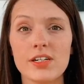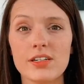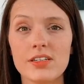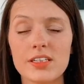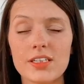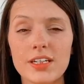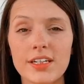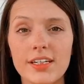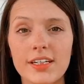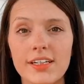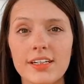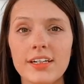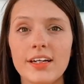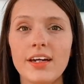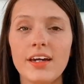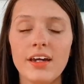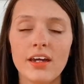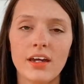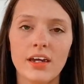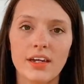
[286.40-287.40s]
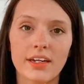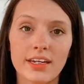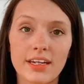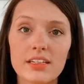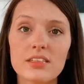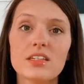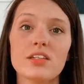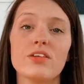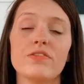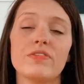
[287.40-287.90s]
to get
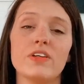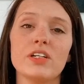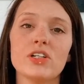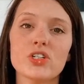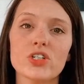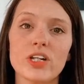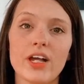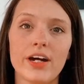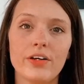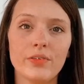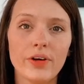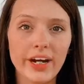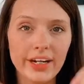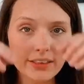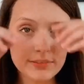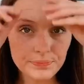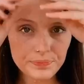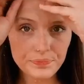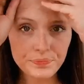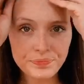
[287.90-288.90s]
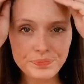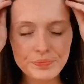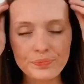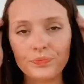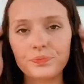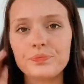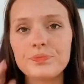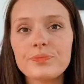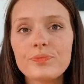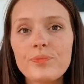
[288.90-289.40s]
to the finish line, right?
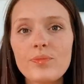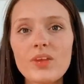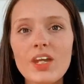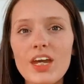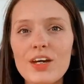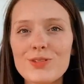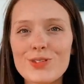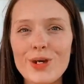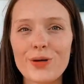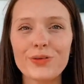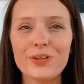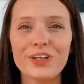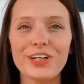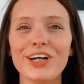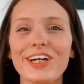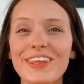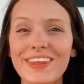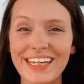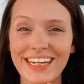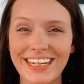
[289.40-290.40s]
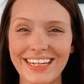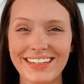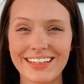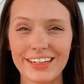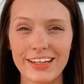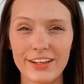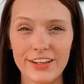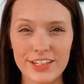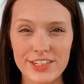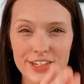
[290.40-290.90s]
So the good thing,
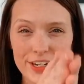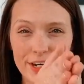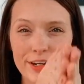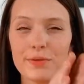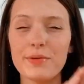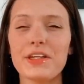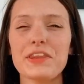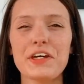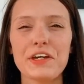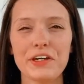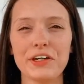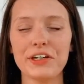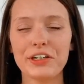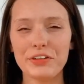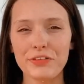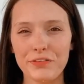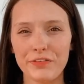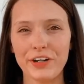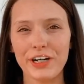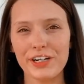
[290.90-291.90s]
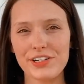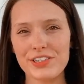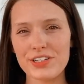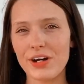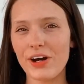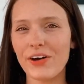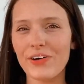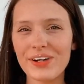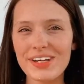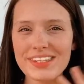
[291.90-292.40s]
let's talk about the good first. I
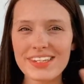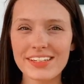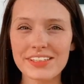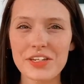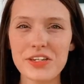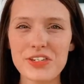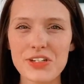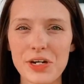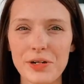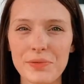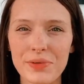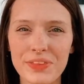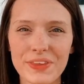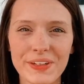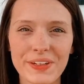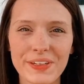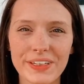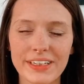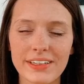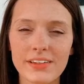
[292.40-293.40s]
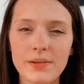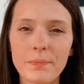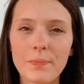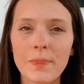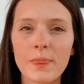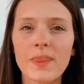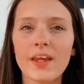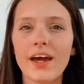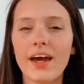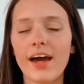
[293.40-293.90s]
always like to start with the good.
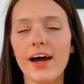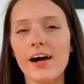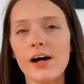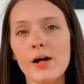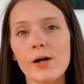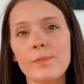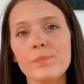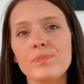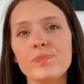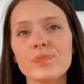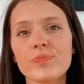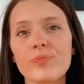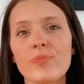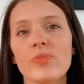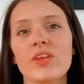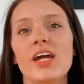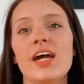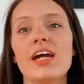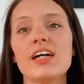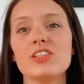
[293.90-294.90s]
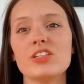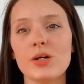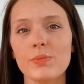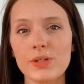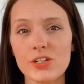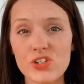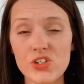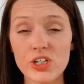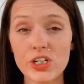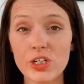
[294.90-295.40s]

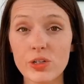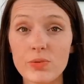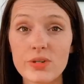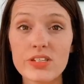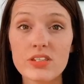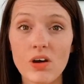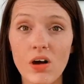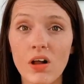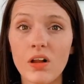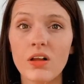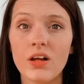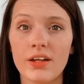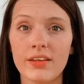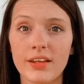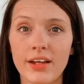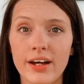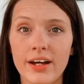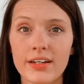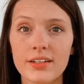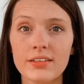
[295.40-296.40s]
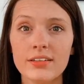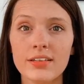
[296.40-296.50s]
WGU is all online.